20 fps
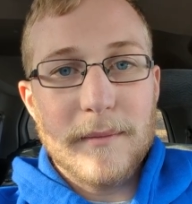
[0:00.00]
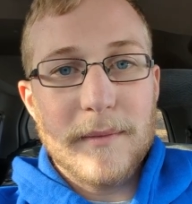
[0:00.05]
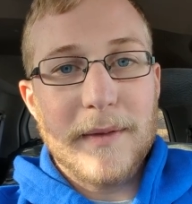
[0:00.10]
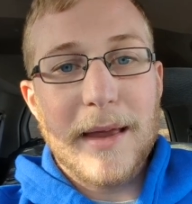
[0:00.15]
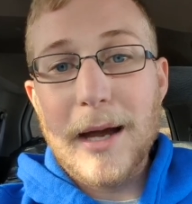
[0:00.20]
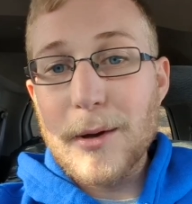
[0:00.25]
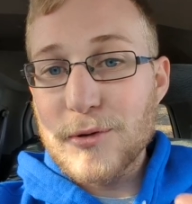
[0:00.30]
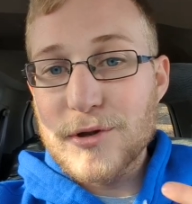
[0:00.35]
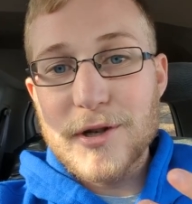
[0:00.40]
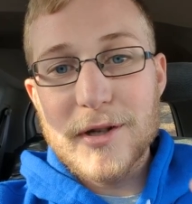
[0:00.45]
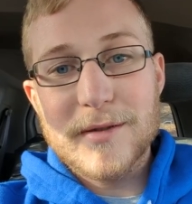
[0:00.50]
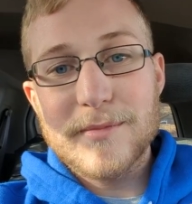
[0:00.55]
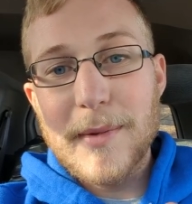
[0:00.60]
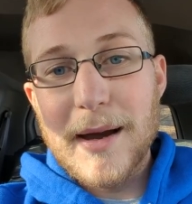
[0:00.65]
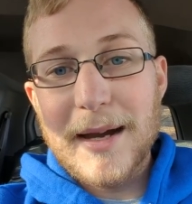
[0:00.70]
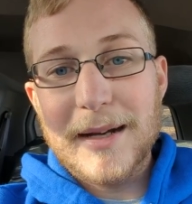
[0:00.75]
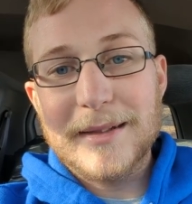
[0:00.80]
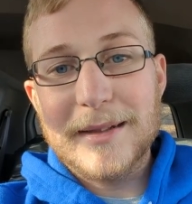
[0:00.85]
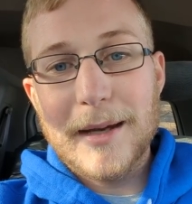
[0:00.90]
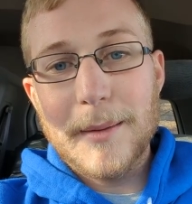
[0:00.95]
That was just
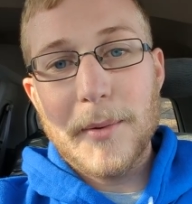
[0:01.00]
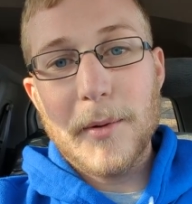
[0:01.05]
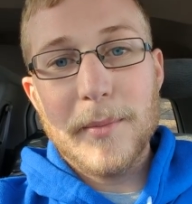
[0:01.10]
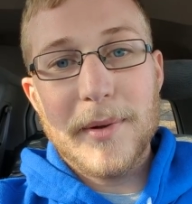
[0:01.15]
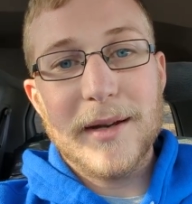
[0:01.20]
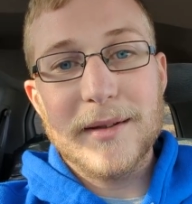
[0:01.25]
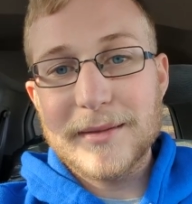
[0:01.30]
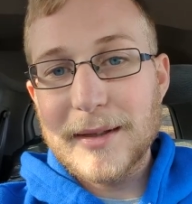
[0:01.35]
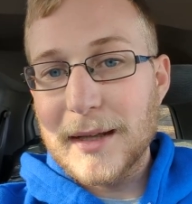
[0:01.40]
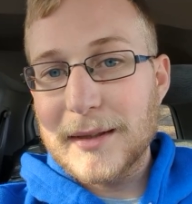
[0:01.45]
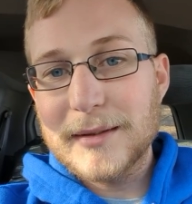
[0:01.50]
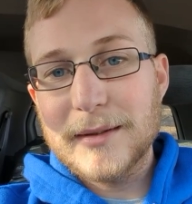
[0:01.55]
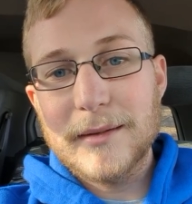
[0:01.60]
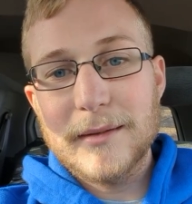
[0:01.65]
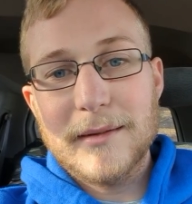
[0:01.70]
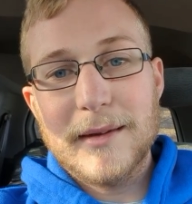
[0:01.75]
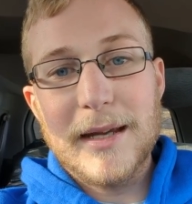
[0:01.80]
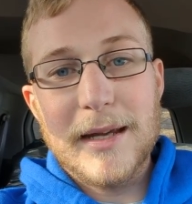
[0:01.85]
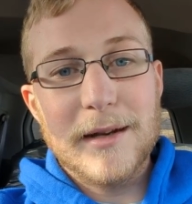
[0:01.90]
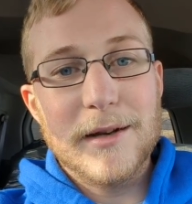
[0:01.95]
my example because that's
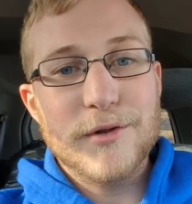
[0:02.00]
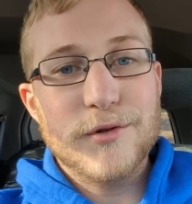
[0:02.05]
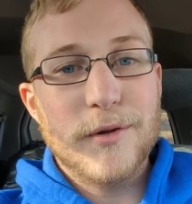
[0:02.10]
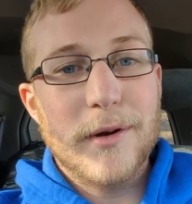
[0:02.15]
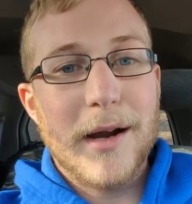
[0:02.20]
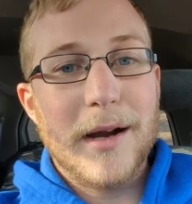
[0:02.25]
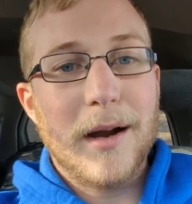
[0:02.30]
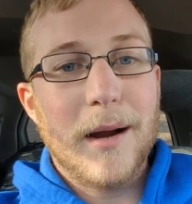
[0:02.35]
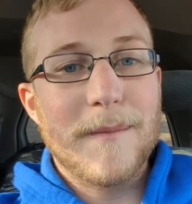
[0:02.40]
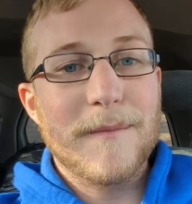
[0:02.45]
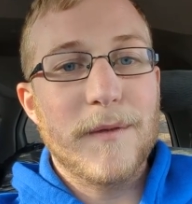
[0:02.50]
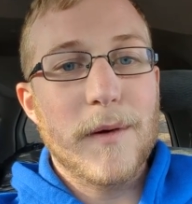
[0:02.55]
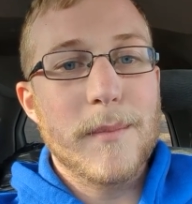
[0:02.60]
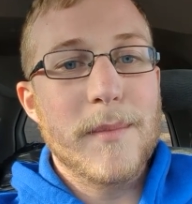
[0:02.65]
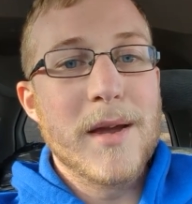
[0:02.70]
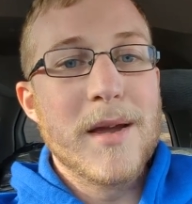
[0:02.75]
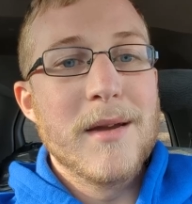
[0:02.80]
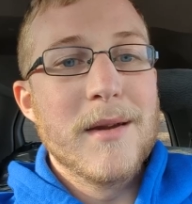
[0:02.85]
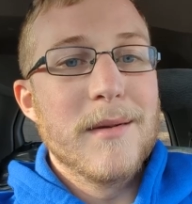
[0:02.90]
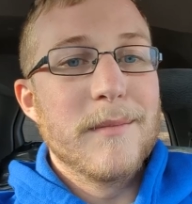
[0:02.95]
the industry I come from,
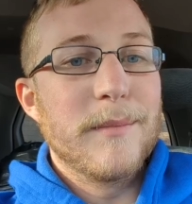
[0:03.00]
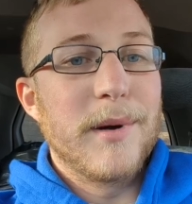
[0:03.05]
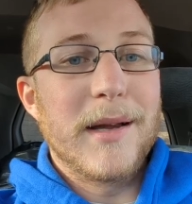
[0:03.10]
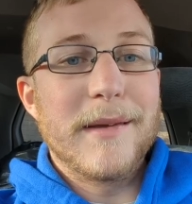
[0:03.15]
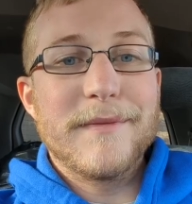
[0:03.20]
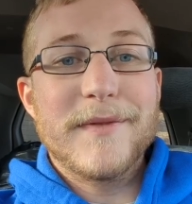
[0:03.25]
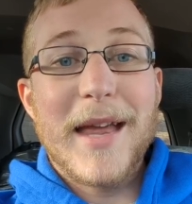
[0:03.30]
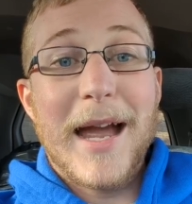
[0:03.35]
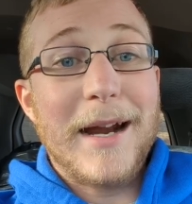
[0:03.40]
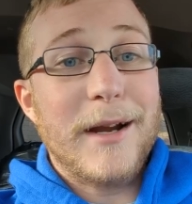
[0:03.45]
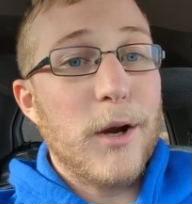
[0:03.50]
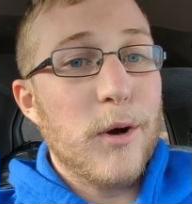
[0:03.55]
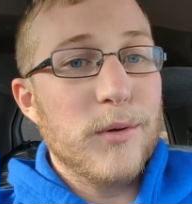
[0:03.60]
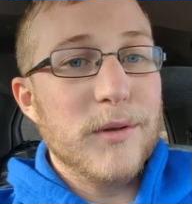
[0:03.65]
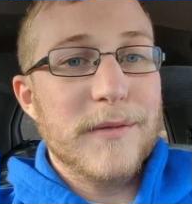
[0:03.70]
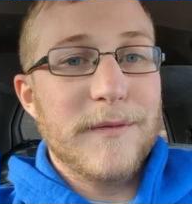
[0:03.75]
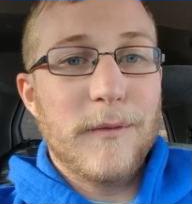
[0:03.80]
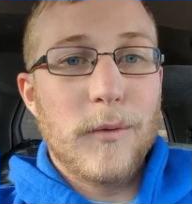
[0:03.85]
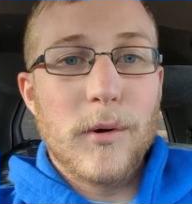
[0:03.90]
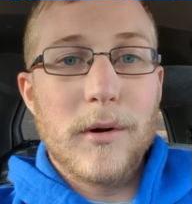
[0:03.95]
but that
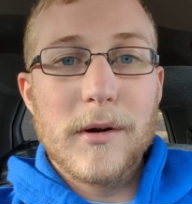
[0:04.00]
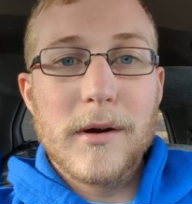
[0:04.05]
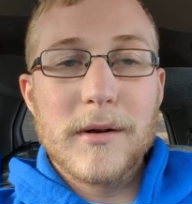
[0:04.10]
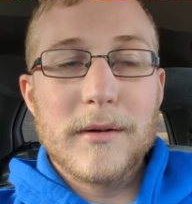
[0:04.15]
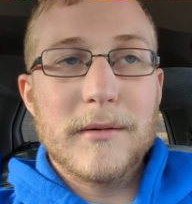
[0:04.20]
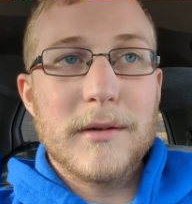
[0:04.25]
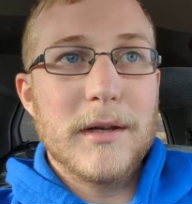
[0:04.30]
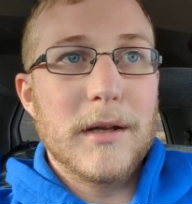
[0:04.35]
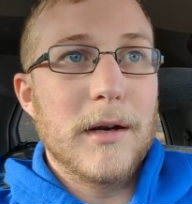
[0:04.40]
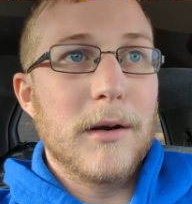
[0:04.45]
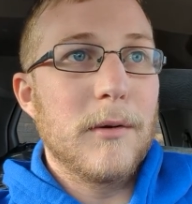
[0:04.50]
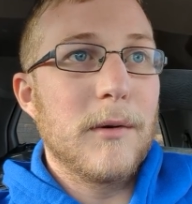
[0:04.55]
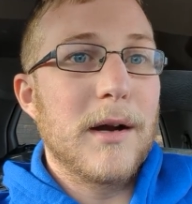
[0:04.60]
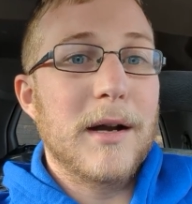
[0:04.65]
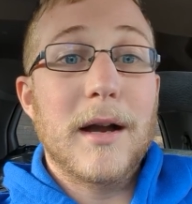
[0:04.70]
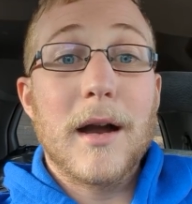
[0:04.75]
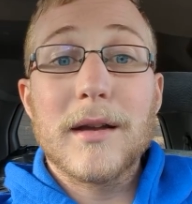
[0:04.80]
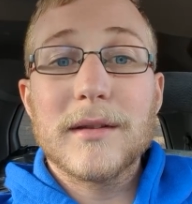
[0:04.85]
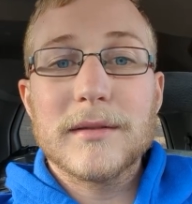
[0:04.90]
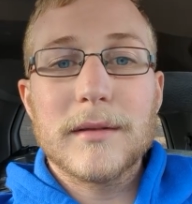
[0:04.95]
goes for a
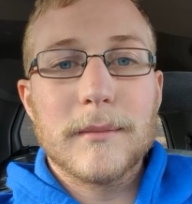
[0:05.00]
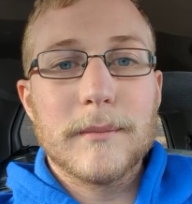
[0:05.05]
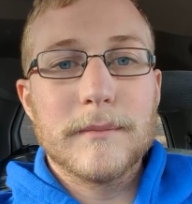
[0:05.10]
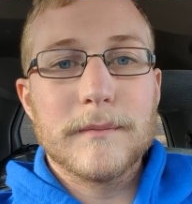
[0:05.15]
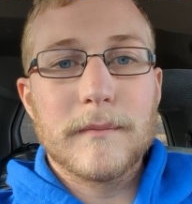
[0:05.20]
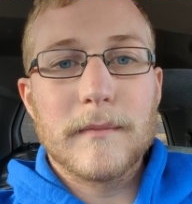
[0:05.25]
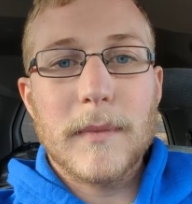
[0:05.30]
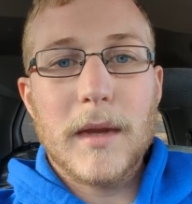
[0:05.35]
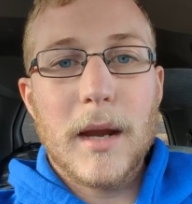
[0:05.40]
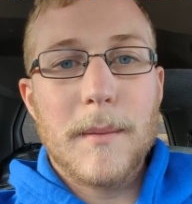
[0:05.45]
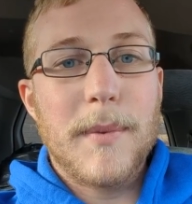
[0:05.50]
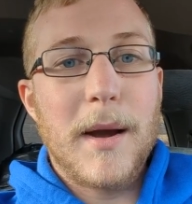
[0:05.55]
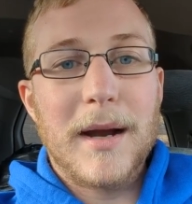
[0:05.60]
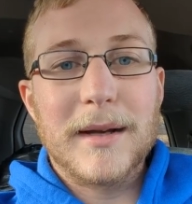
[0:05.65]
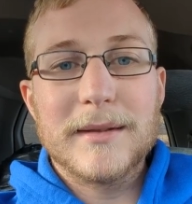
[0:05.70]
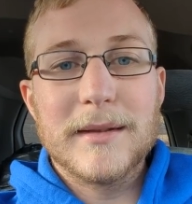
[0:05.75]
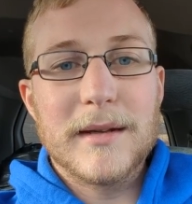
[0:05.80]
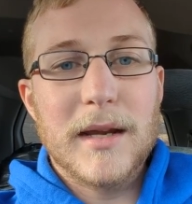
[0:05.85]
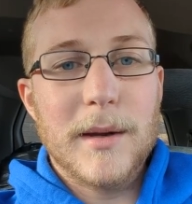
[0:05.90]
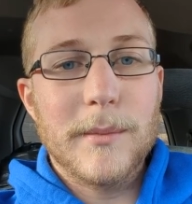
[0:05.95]
custom
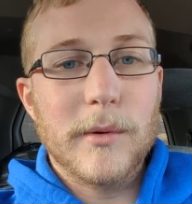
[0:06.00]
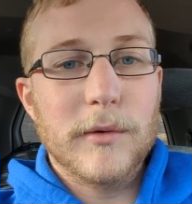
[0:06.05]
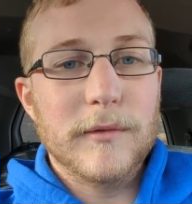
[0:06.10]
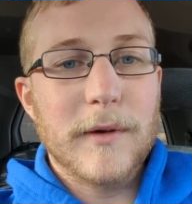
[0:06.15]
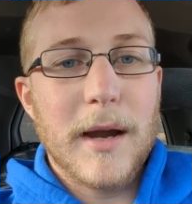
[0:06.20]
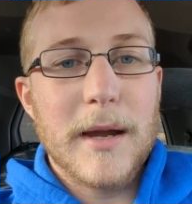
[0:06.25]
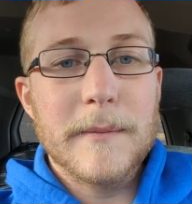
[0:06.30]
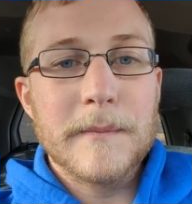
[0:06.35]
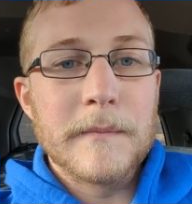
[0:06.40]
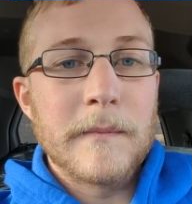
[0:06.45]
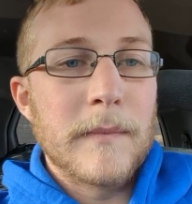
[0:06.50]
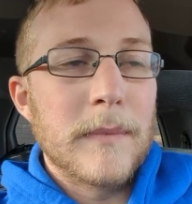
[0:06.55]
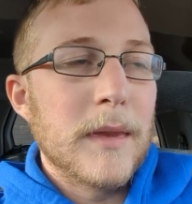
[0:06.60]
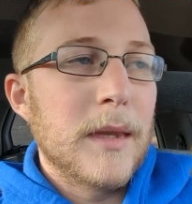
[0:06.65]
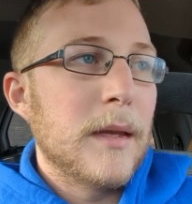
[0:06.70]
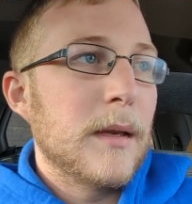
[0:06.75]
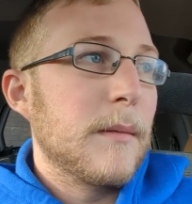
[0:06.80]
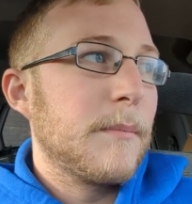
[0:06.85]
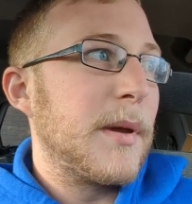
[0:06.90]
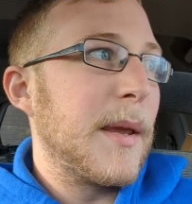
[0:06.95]
epoxy table, right?
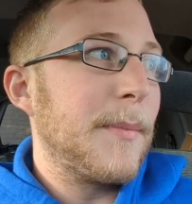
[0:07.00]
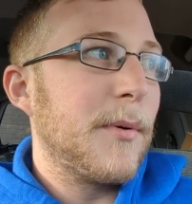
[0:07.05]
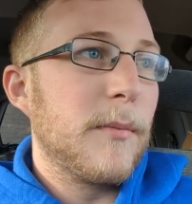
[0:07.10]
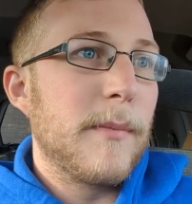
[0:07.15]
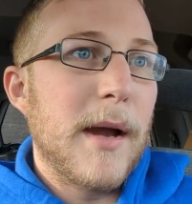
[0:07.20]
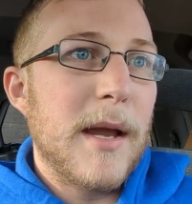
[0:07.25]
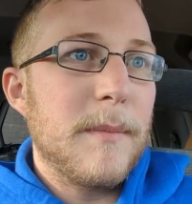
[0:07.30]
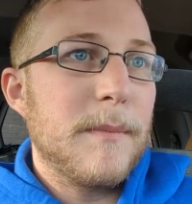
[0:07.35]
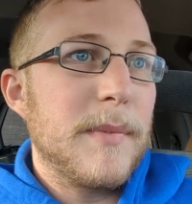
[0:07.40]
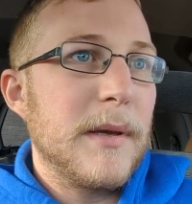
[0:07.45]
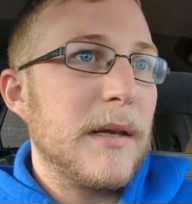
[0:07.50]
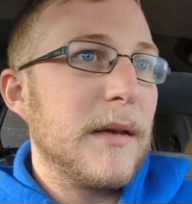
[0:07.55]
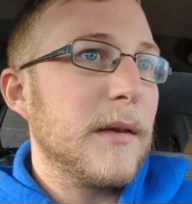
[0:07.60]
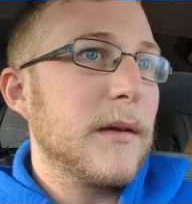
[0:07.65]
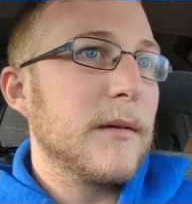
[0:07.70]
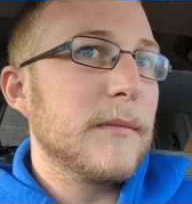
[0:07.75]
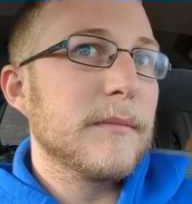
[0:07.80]
People might be